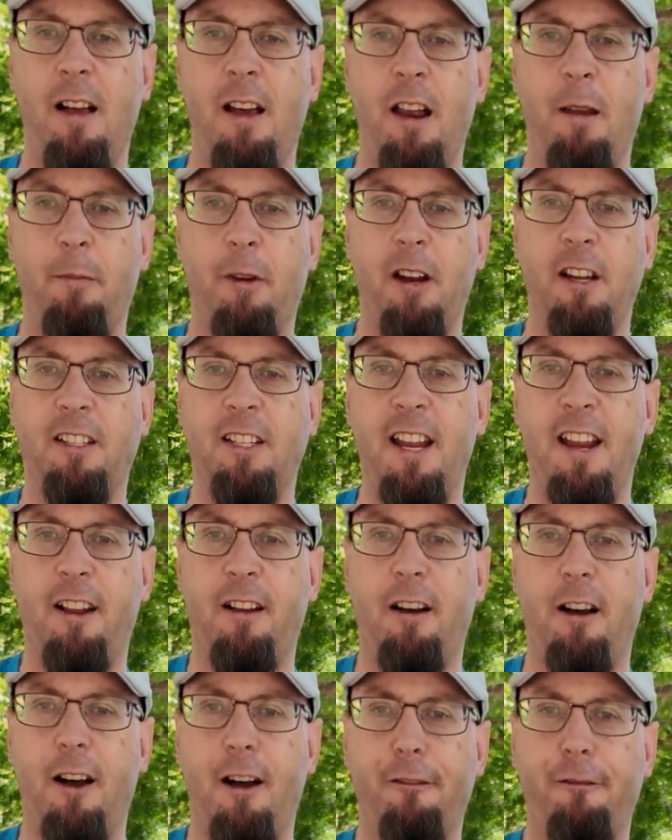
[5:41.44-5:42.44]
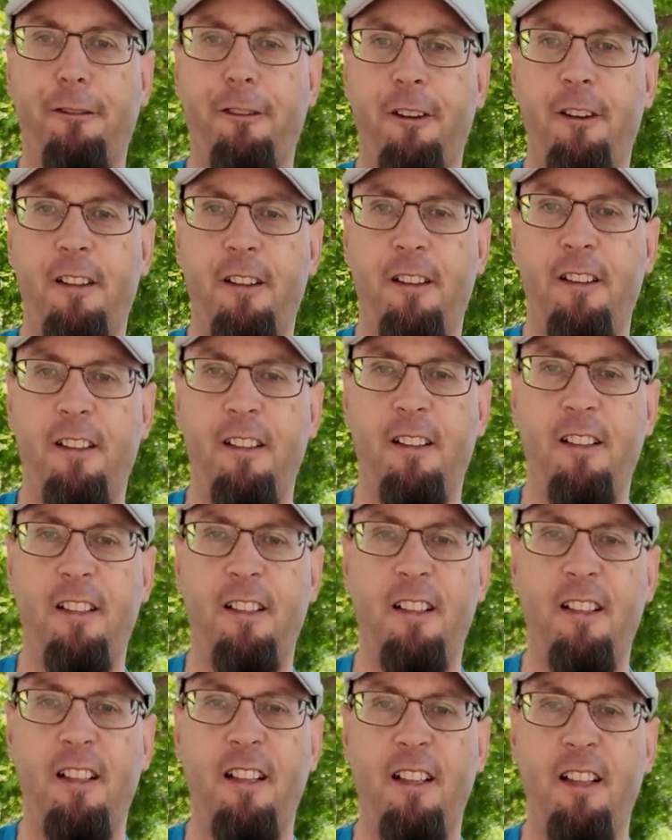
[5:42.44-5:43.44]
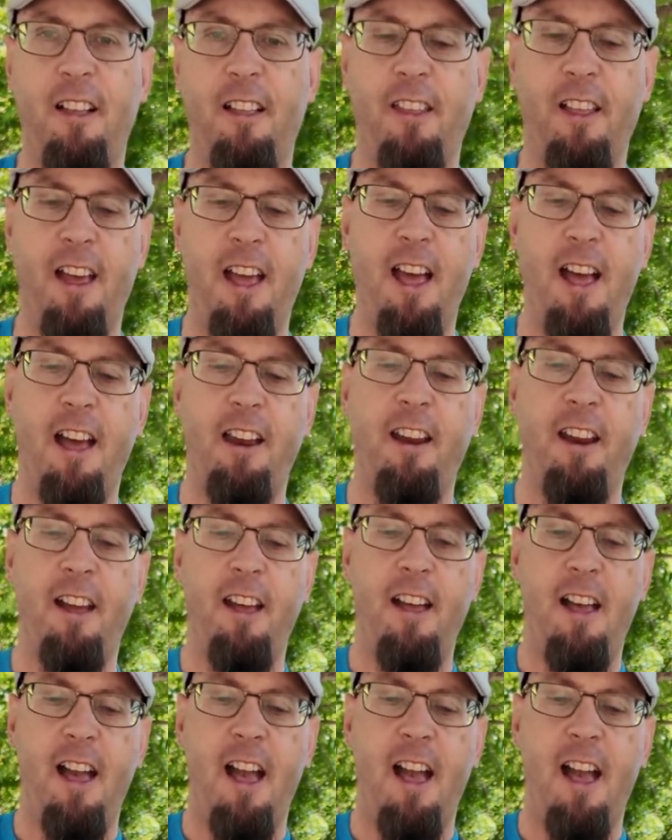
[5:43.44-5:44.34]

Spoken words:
I'm going to take off the head,